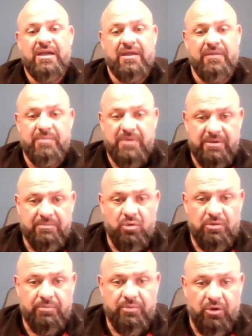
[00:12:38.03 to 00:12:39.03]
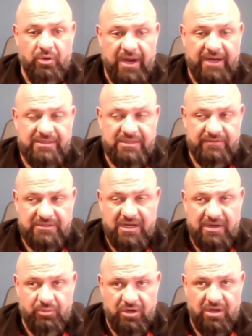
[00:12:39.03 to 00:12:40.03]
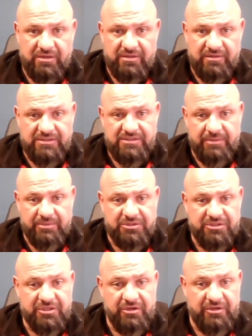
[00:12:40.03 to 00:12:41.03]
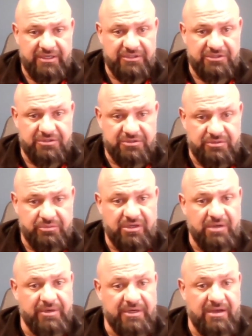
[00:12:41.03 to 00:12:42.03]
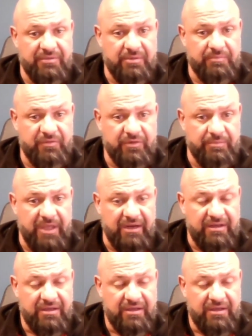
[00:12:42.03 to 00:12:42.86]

and then becoming more proactive as time went on to the cybersecurity issues that were coming down the, from that.